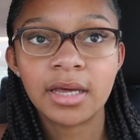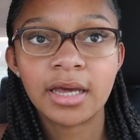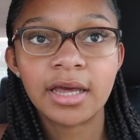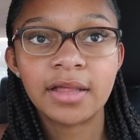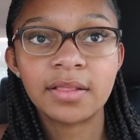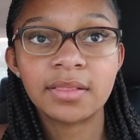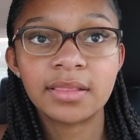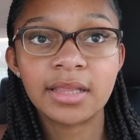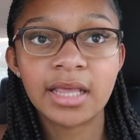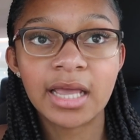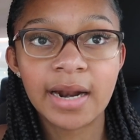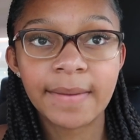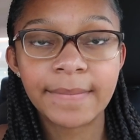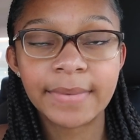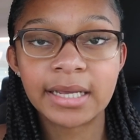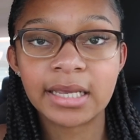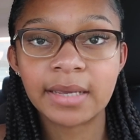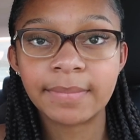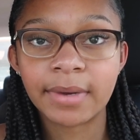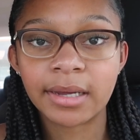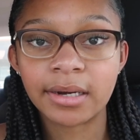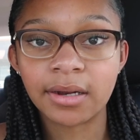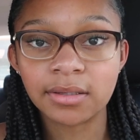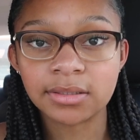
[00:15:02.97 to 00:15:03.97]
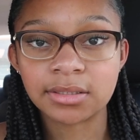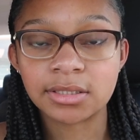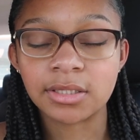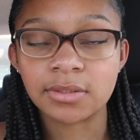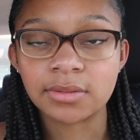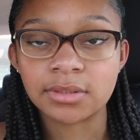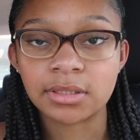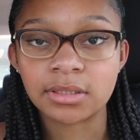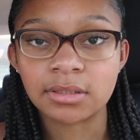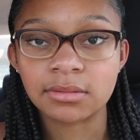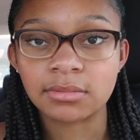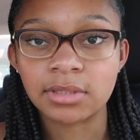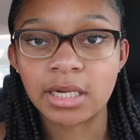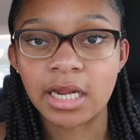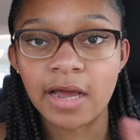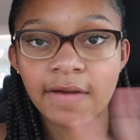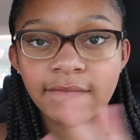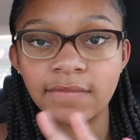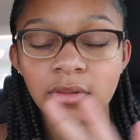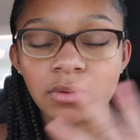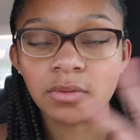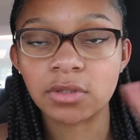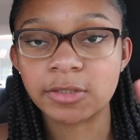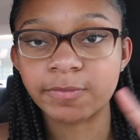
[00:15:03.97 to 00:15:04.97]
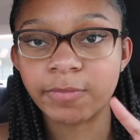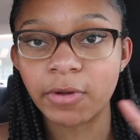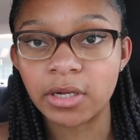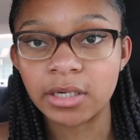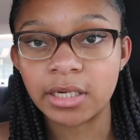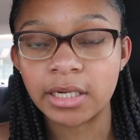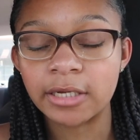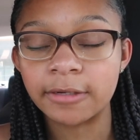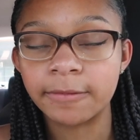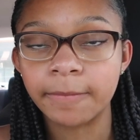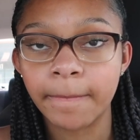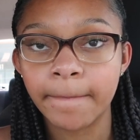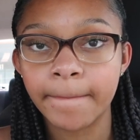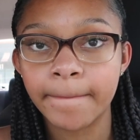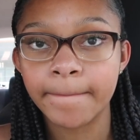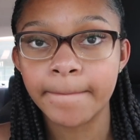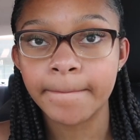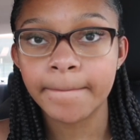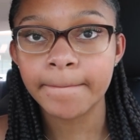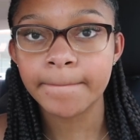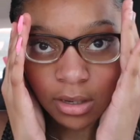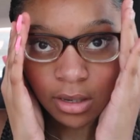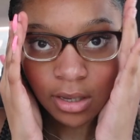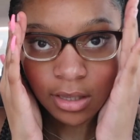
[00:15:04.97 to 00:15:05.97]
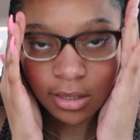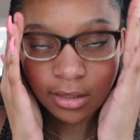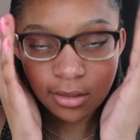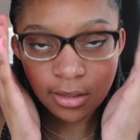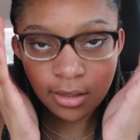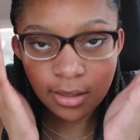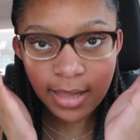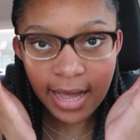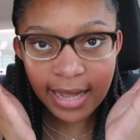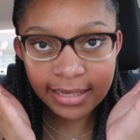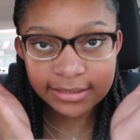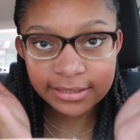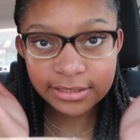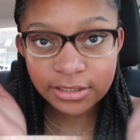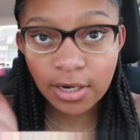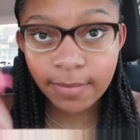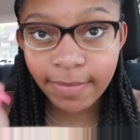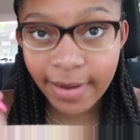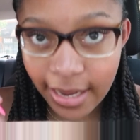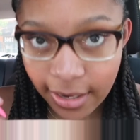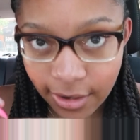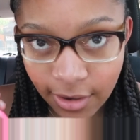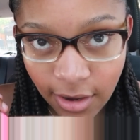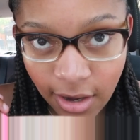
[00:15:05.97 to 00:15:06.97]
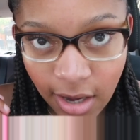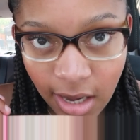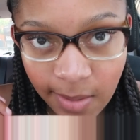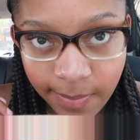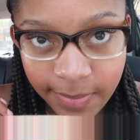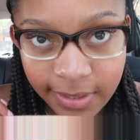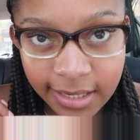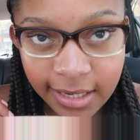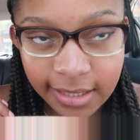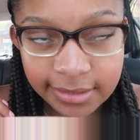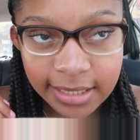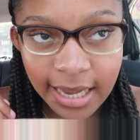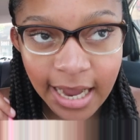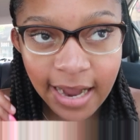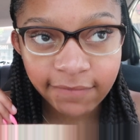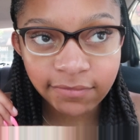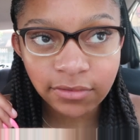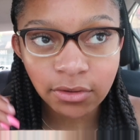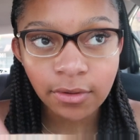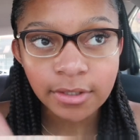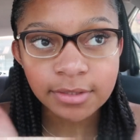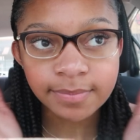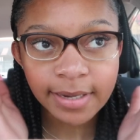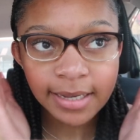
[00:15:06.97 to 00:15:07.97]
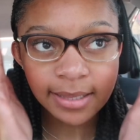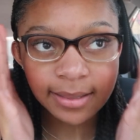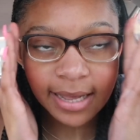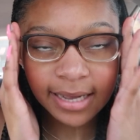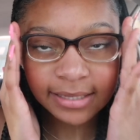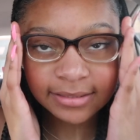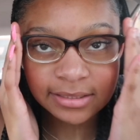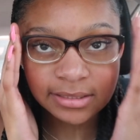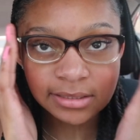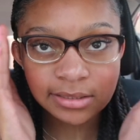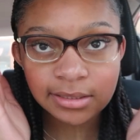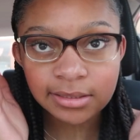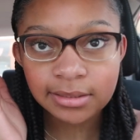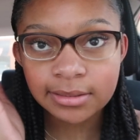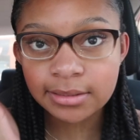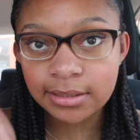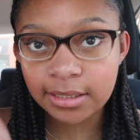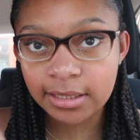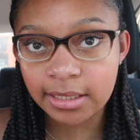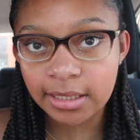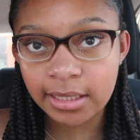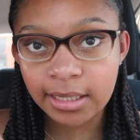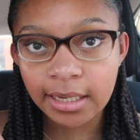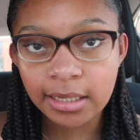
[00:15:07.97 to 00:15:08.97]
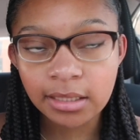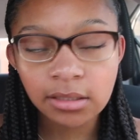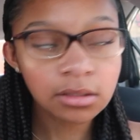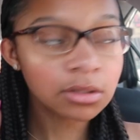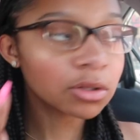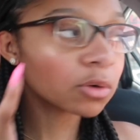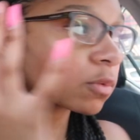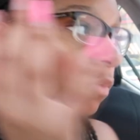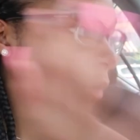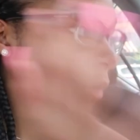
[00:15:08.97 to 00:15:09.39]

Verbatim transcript: and then i'm gonna get my nails and toes done and have a little spa day the glasses are back on because i have to use my glasses to see the